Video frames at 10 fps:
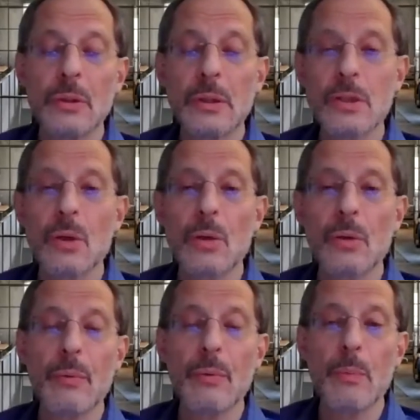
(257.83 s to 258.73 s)
And so all the
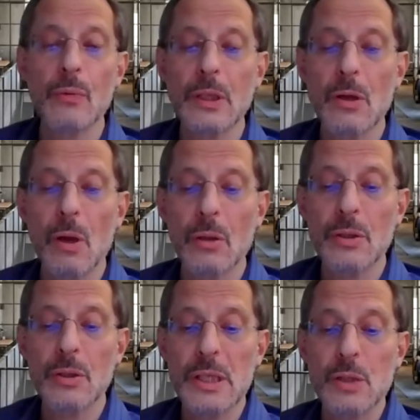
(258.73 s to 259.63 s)
remote
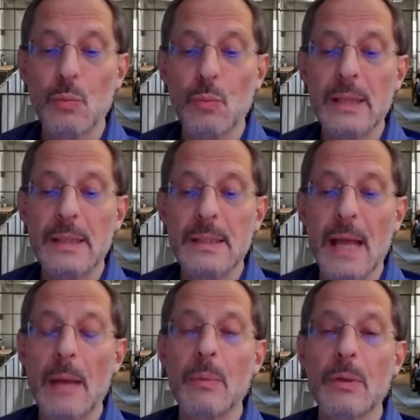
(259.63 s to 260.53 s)
technologies, as well as
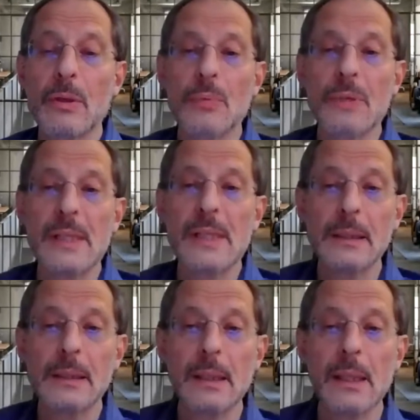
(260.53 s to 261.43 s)
cyber to
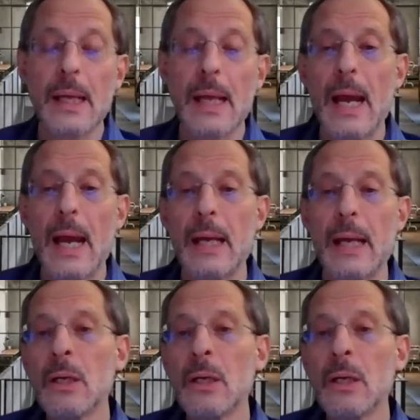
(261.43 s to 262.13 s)
protect it and AI